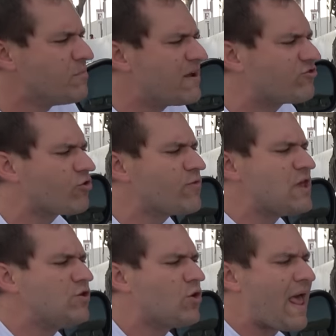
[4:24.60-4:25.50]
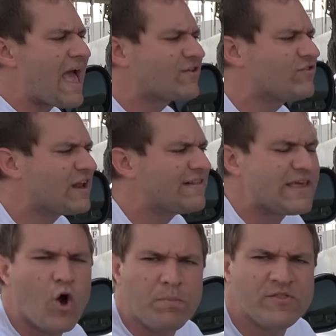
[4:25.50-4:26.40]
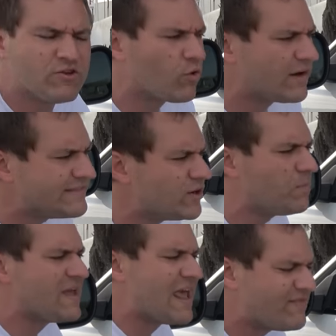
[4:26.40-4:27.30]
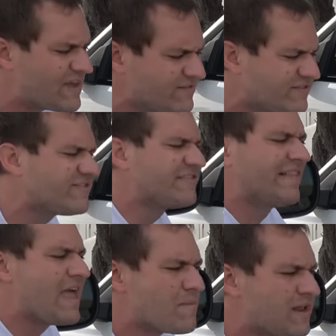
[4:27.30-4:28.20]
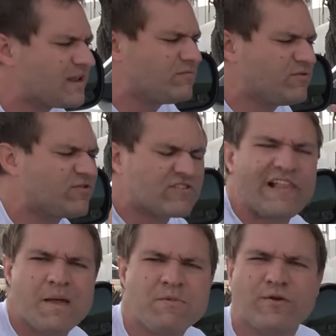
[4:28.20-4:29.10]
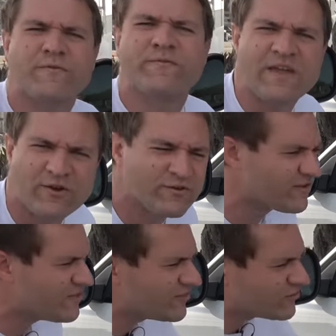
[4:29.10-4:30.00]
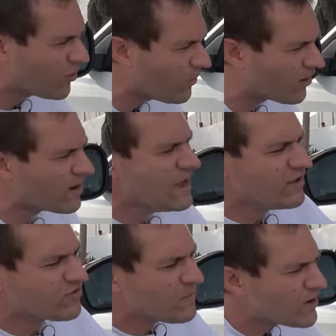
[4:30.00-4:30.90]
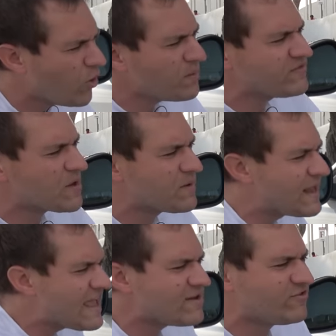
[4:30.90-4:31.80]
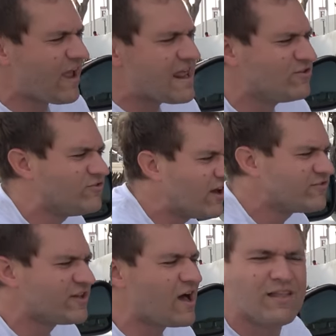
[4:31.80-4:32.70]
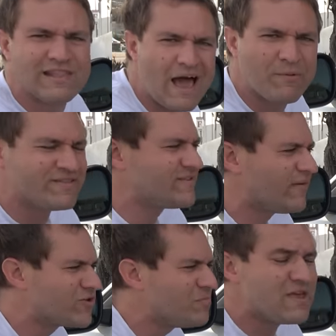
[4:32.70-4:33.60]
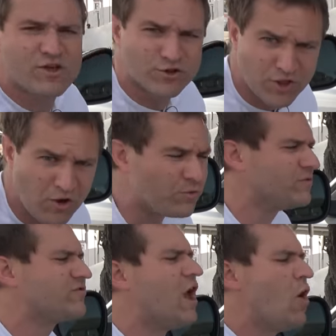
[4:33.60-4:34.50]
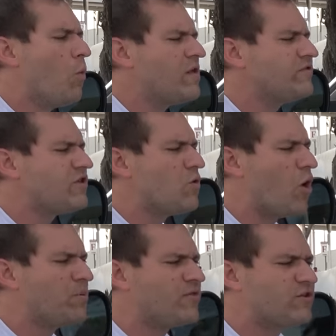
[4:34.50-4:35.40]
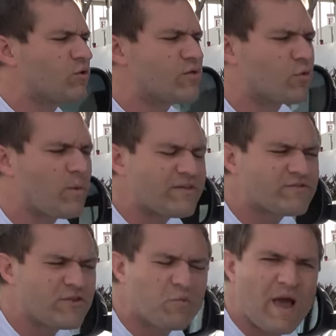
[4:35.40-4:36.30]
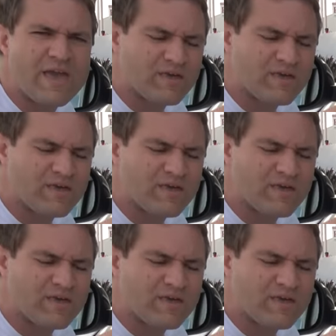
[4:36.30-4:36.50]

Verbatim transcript: to make sure that you don't accidentally open the door a little bit and then slam it and slam your fingers in the door. So it opens up an inch and doesn't allow itself to be closed. Once you open open the door the rest of the way,